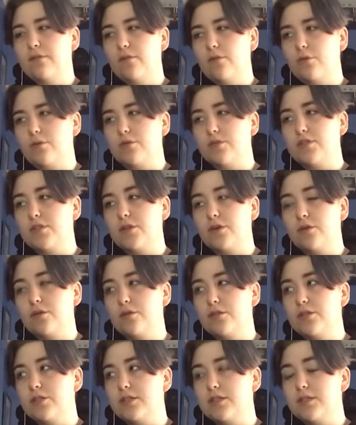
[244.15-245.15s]
also
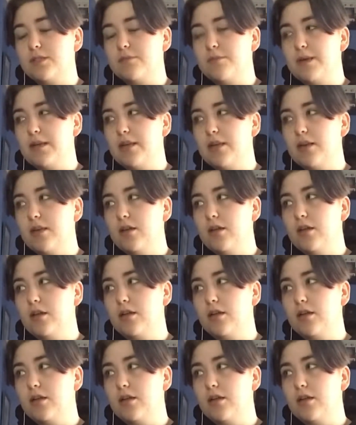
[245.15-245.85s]
just been